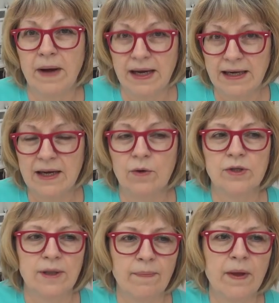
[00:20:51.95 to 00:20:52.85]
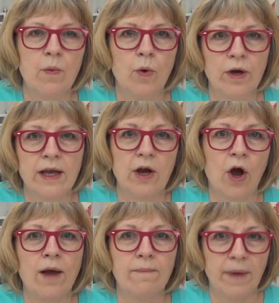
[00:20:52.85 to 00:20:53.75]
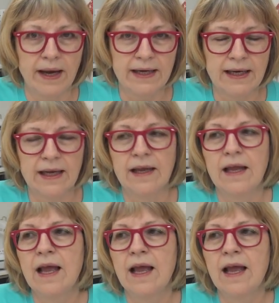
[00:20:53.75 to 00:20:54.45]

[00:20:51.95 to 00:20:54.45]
binding or something, working on binding.